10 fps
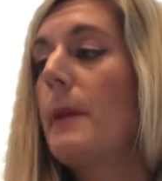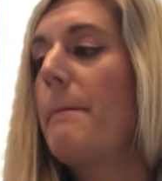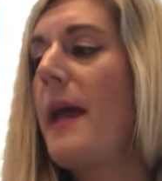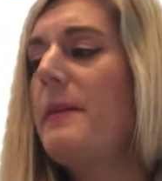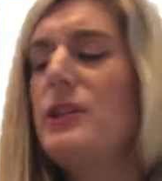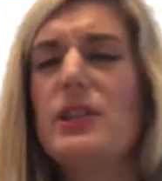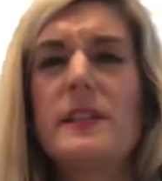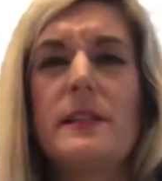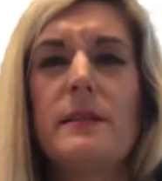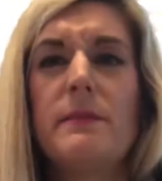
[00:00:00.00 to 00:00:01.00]
maybe
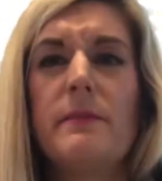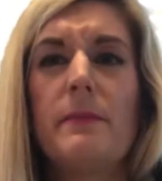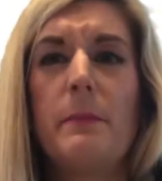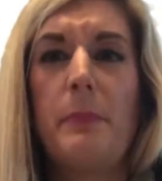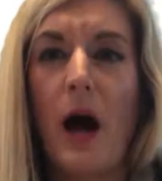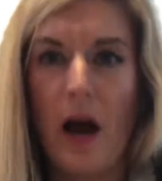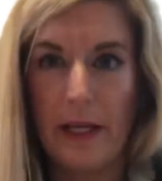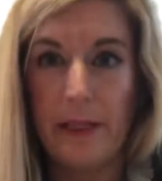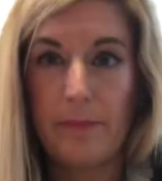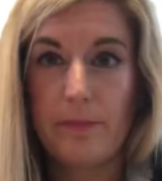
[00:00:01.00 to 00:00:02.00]
just
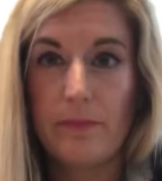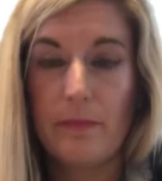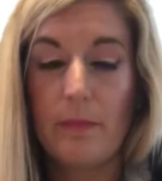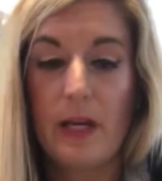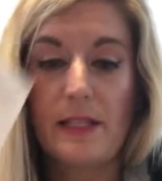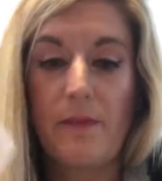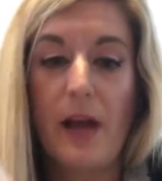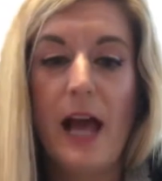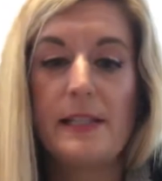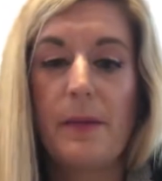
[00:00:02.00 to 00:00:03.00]
body, because I've
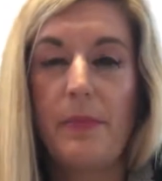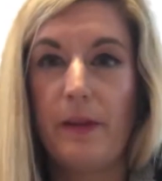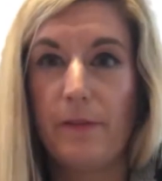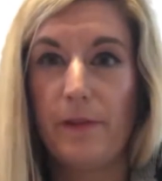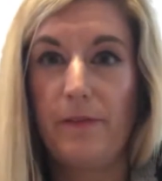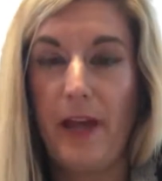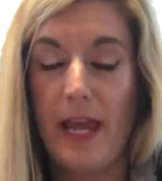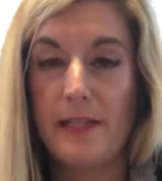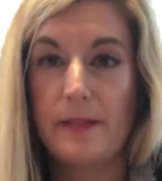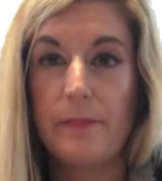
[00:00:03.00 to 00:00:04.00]
got something for
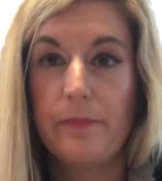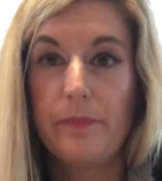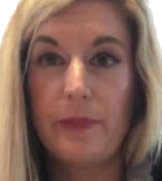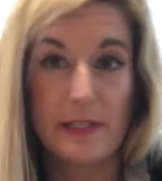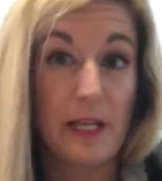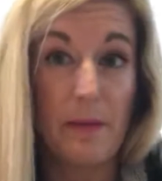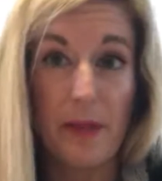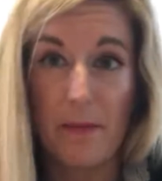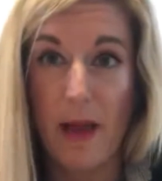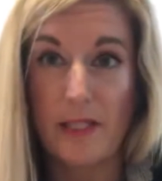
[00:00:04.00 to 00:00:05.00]
face that's going to
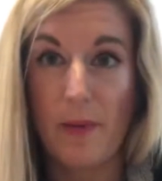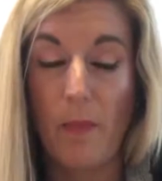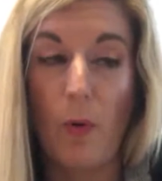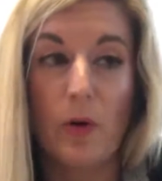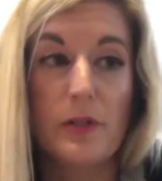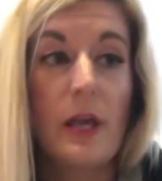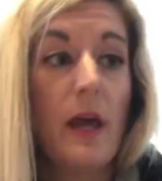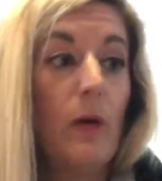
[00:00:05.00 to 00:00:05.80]
minimize my pores.